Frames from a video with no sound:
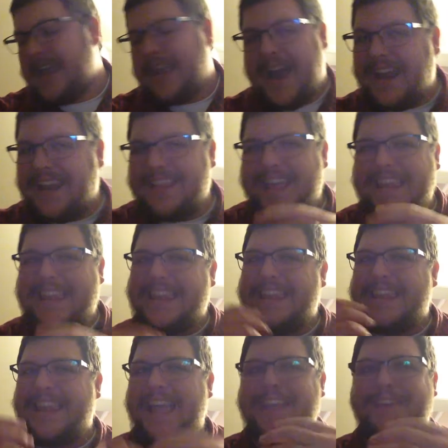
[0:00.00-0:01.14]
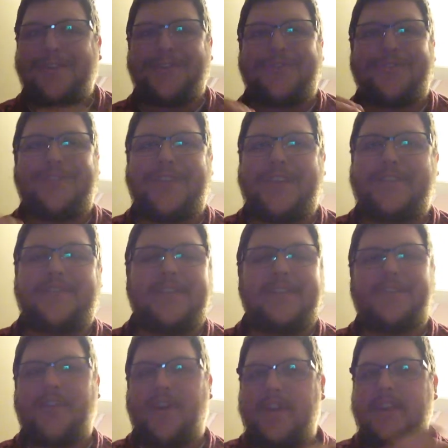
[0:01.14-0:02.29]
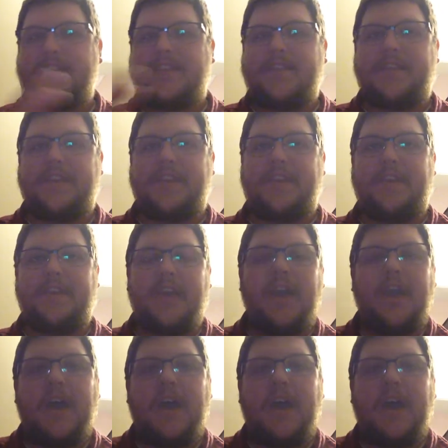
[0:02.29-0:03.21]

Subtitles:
Kind of that later 60s on into the